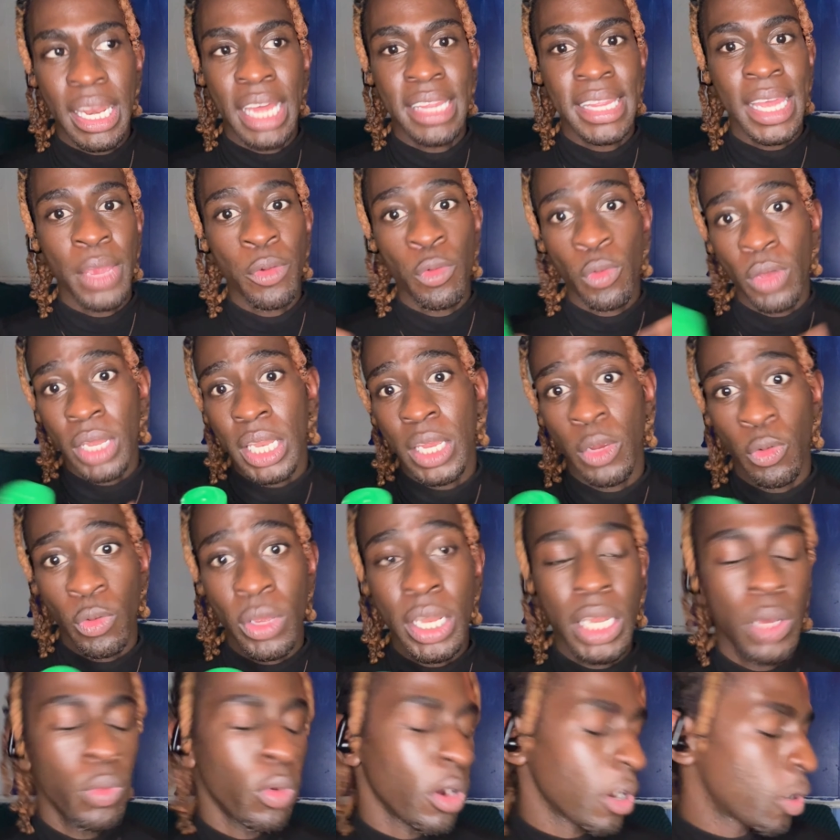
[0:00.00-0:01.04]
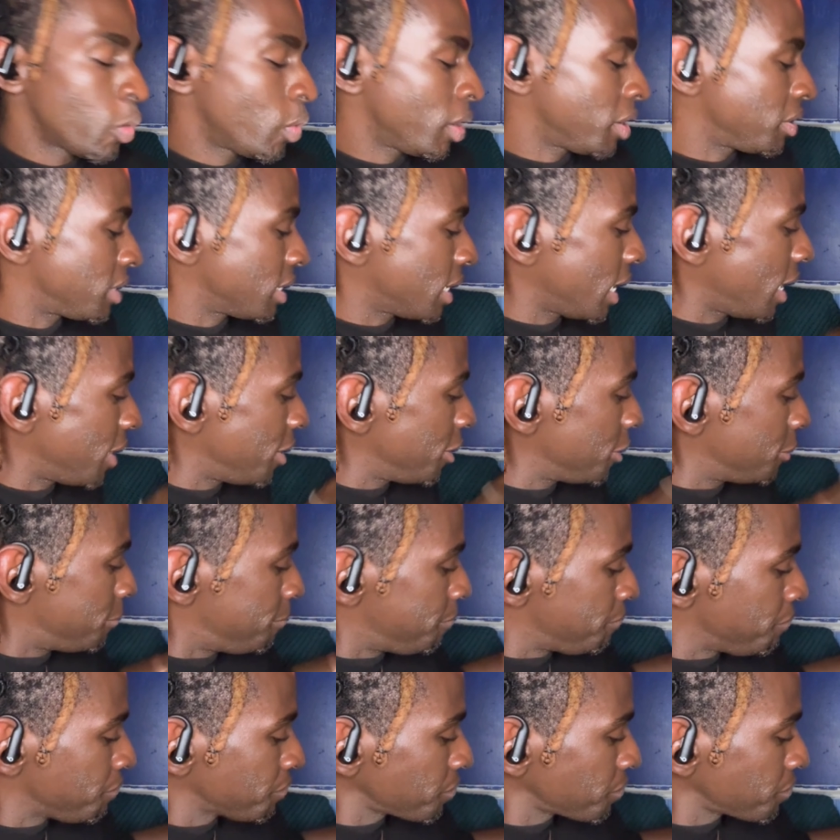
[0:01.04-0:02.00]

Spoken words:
Like they really, really work well together.